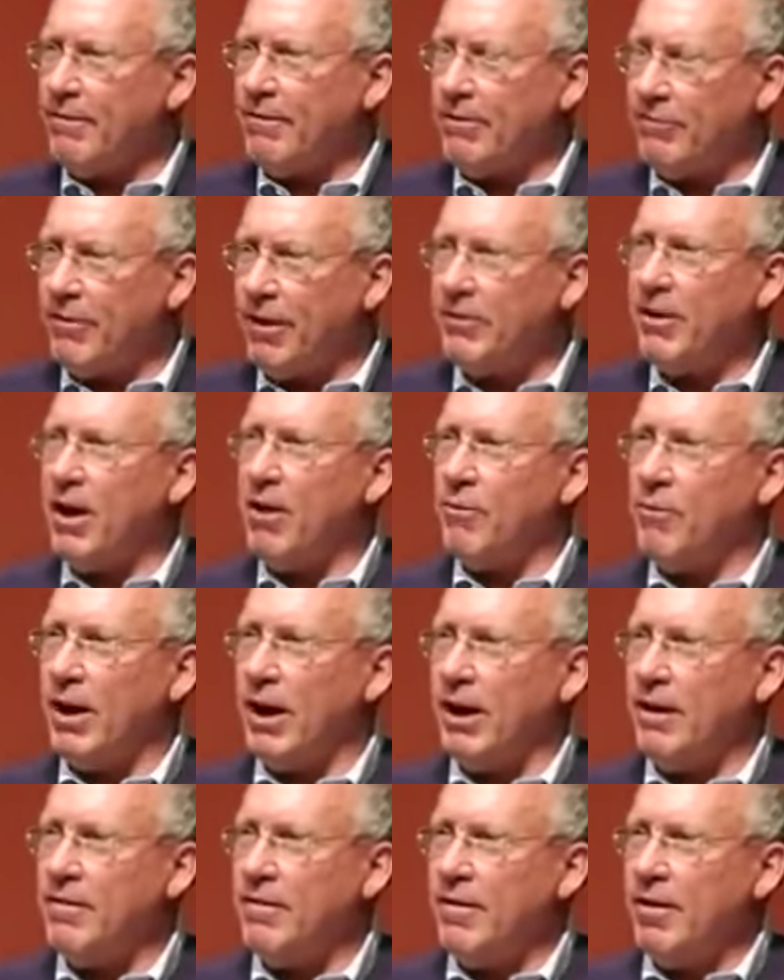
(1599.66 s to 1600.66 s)
Well, I found out
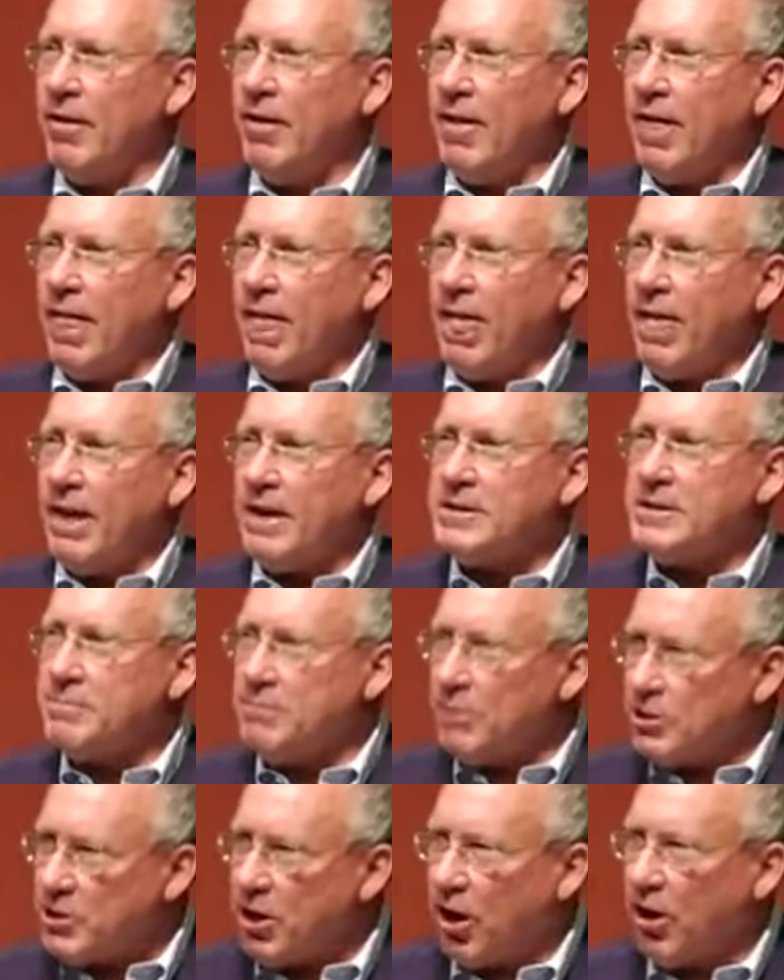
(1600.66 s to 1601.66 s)
why. It's
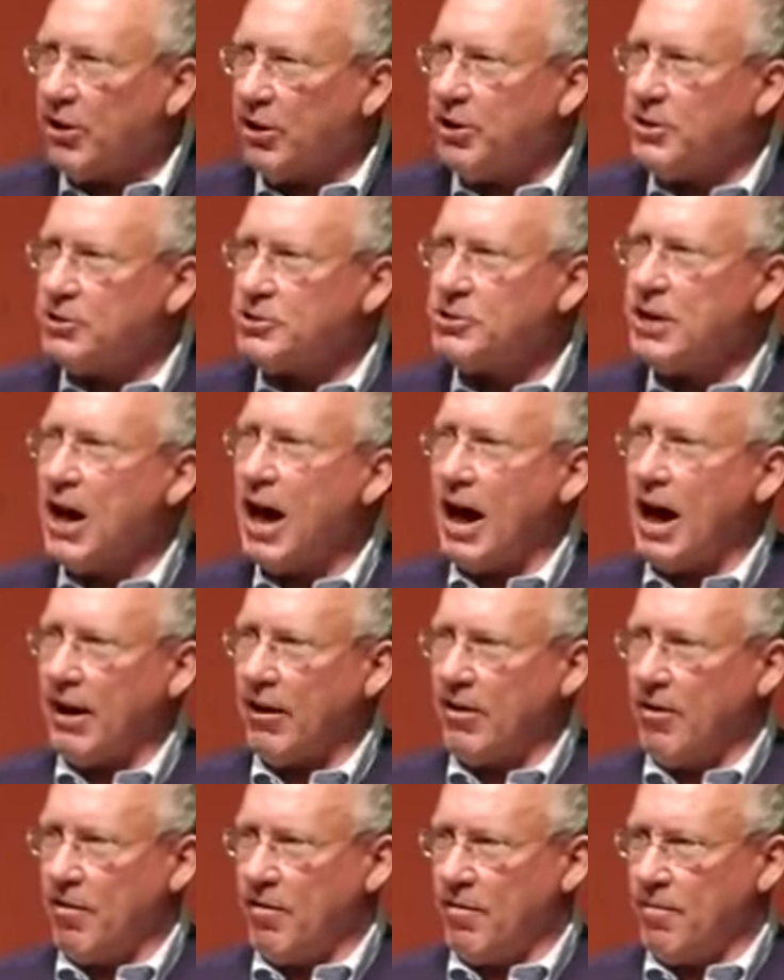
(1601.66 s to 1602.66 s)
a much hardier
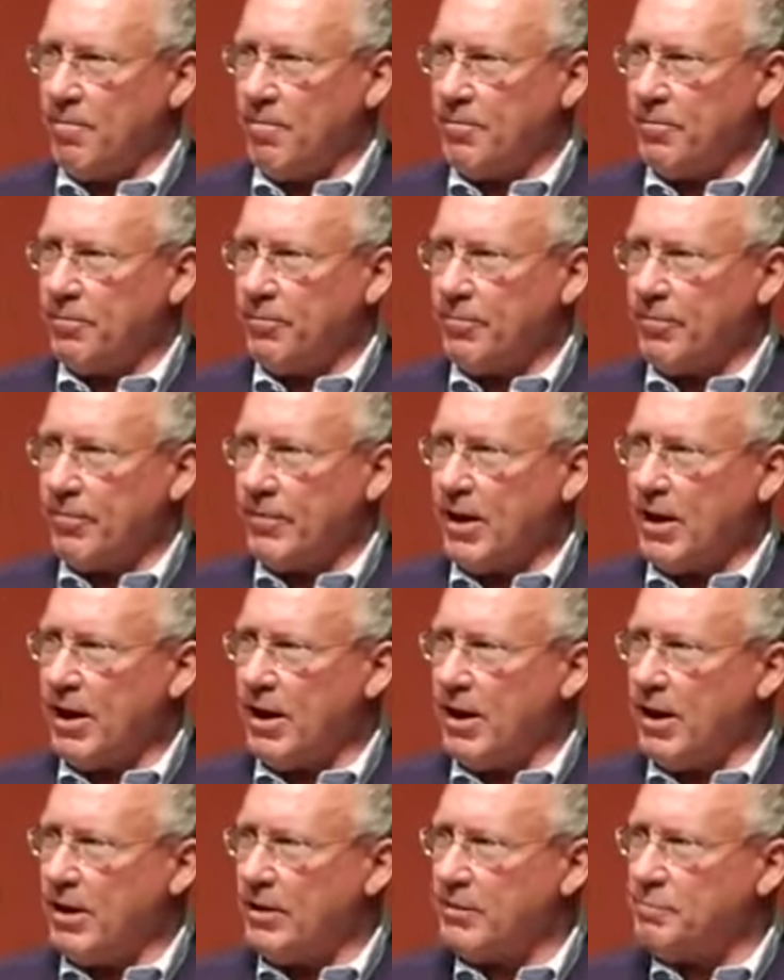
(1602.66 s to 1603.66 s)
stock
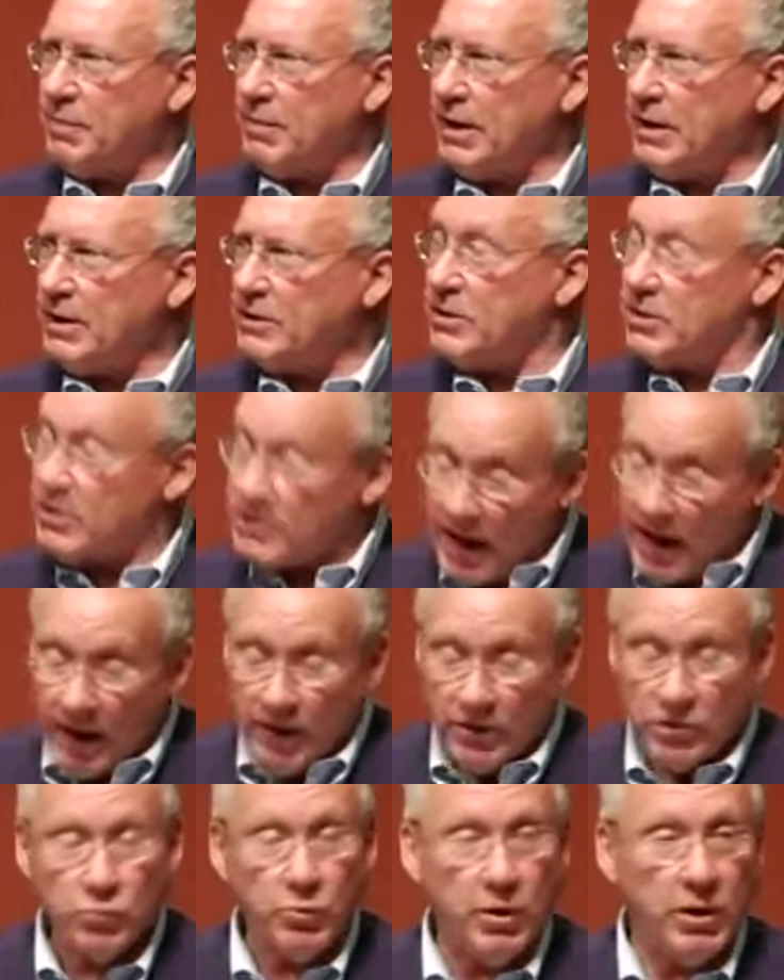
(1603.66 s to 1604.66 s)
because it's
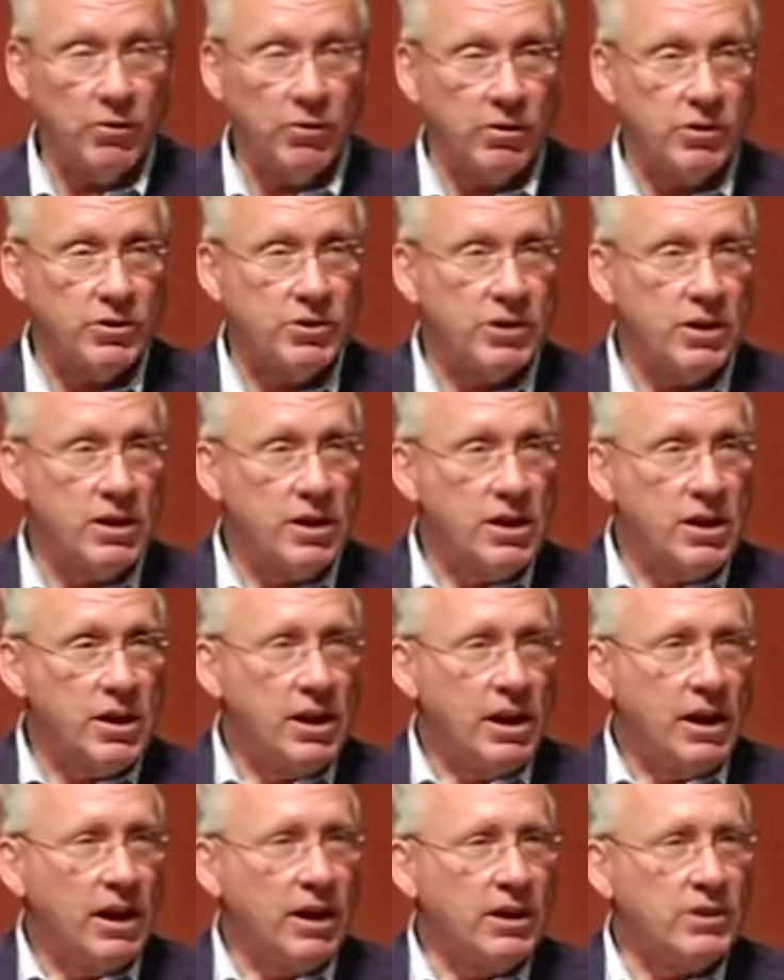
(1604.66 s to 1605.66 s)
not a sweet orange.
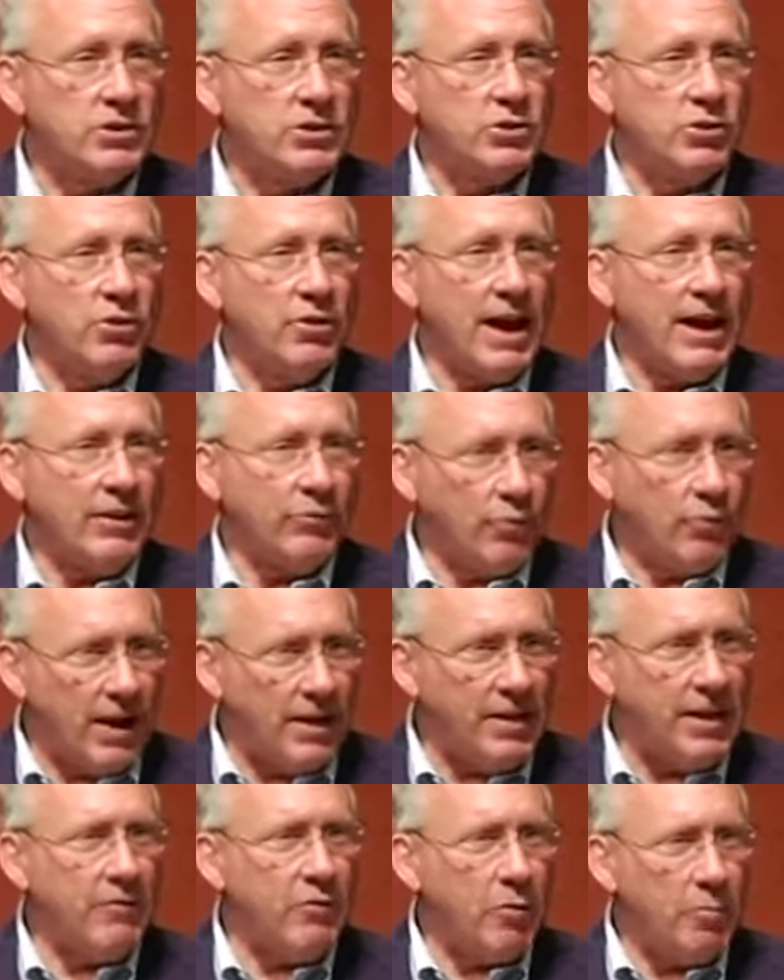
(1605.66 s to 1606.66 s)
And so that's
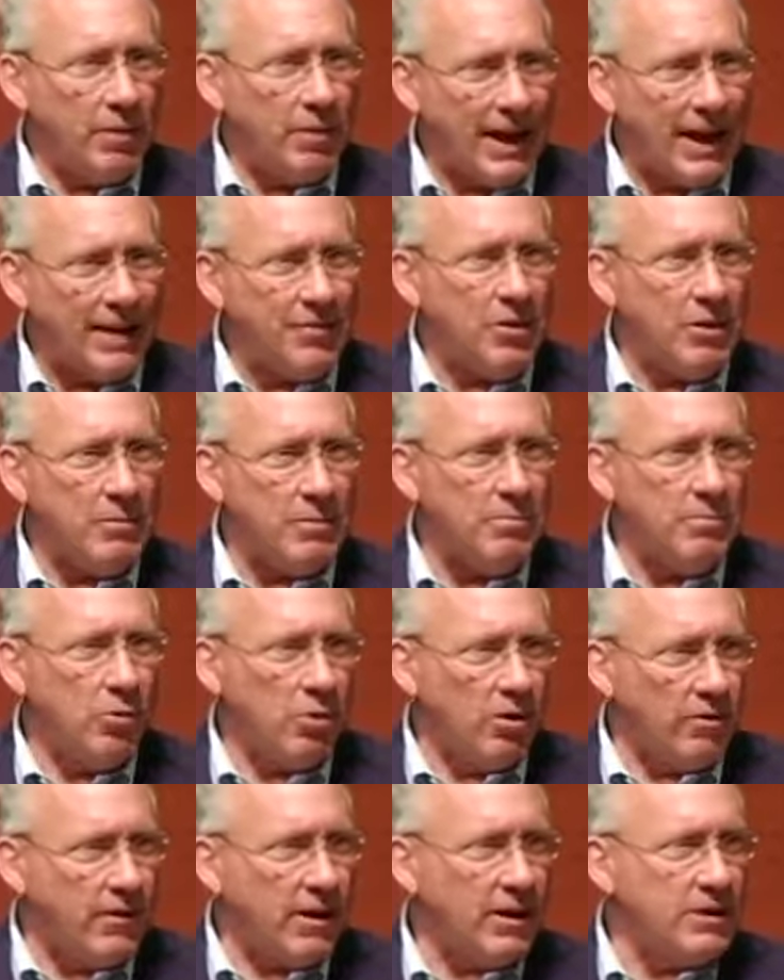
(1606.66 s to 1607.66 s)
why they will plant them in
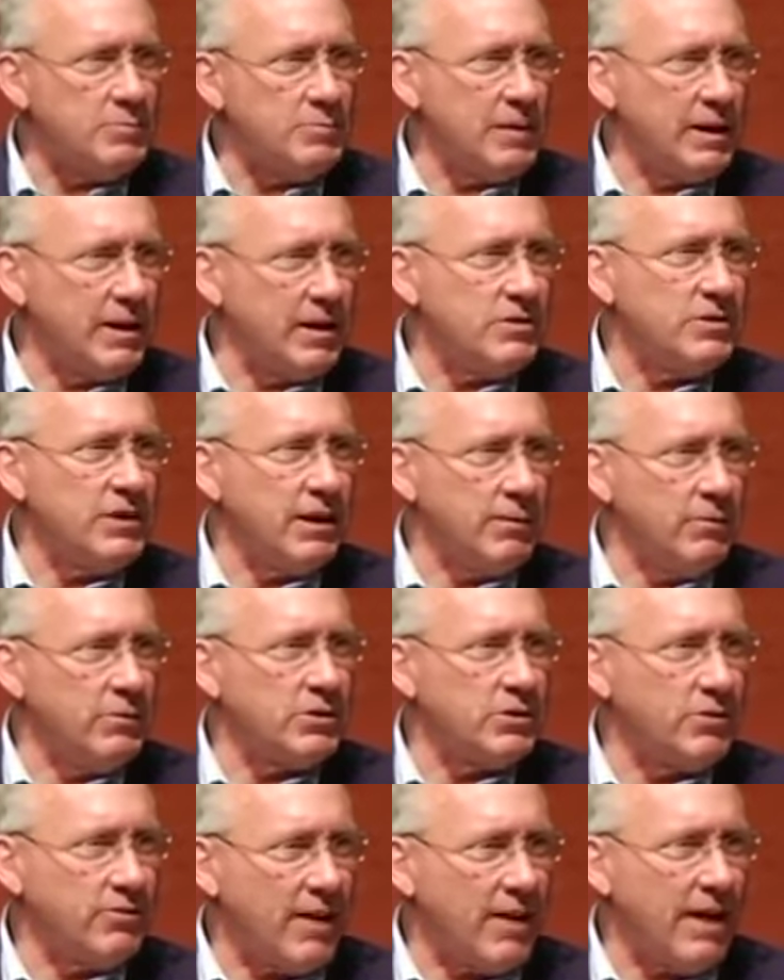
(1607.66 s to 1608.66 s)
boulevards, because they
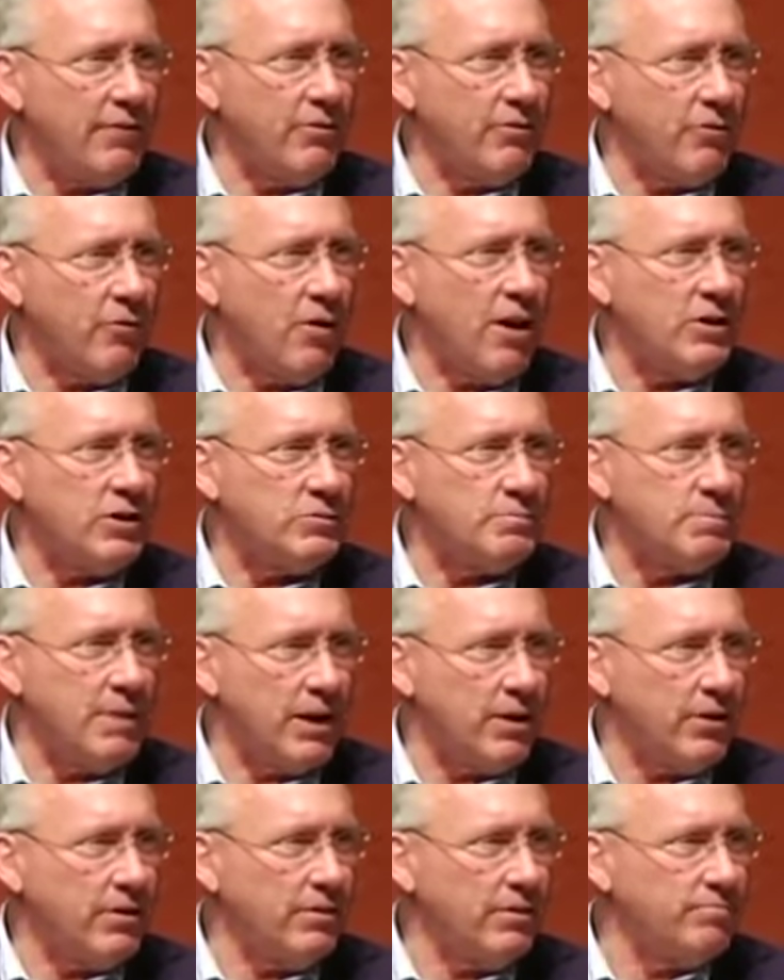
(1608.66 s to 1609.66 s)
will survive a frost
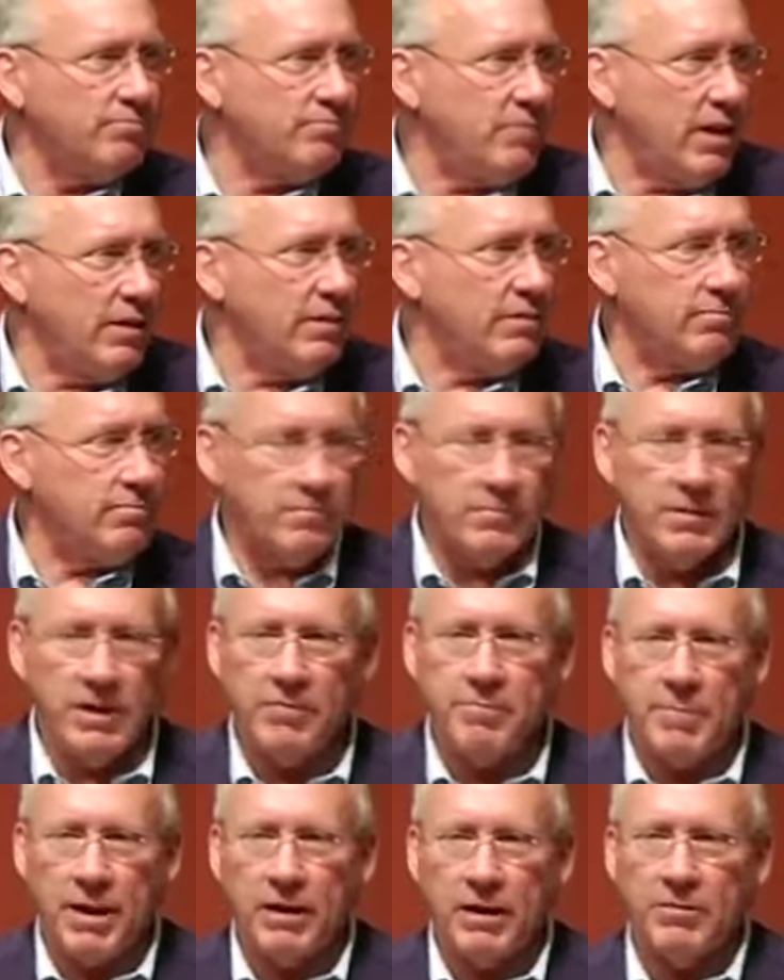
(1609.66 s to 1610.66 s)
better and
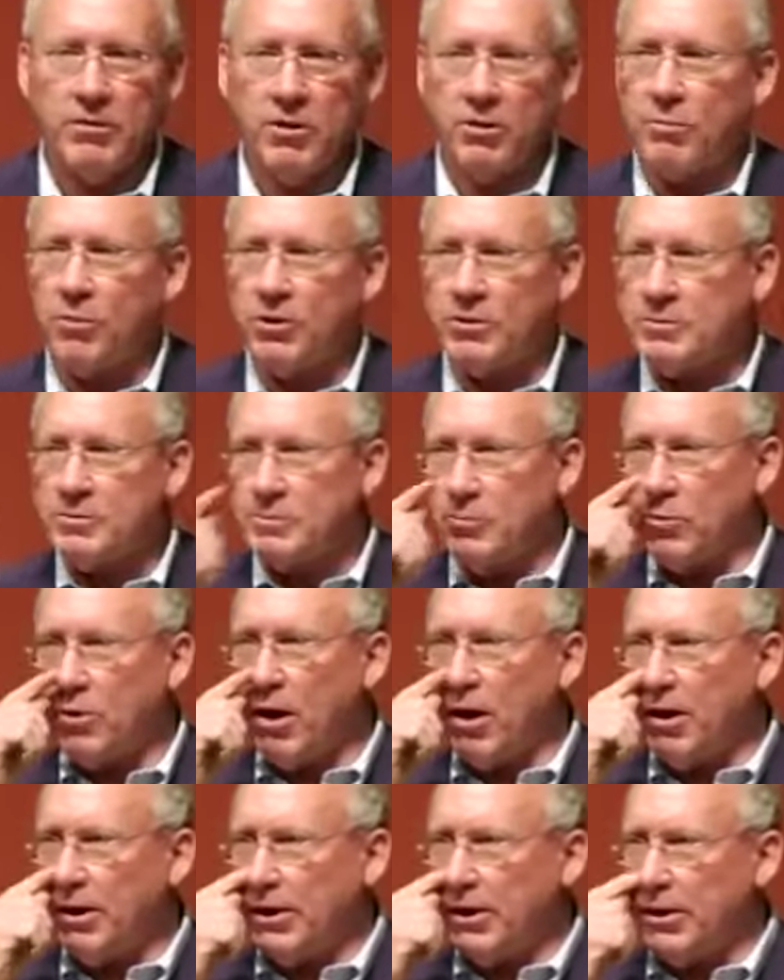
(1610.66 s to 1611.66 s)
live better, and they're much
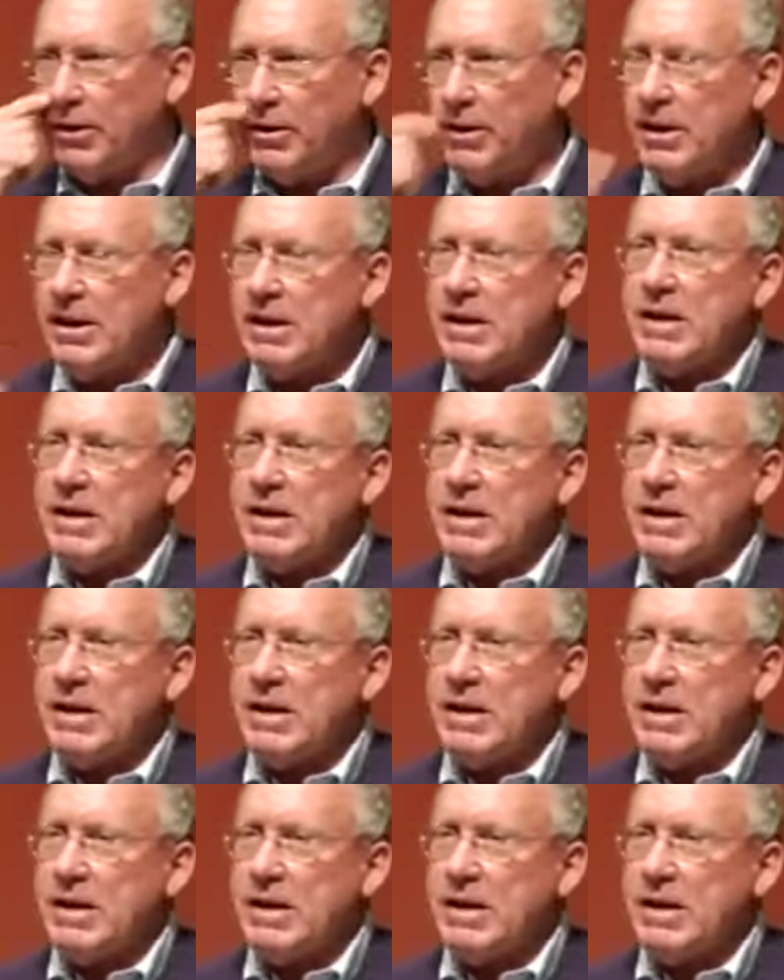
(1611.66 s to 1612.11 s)
more hardier.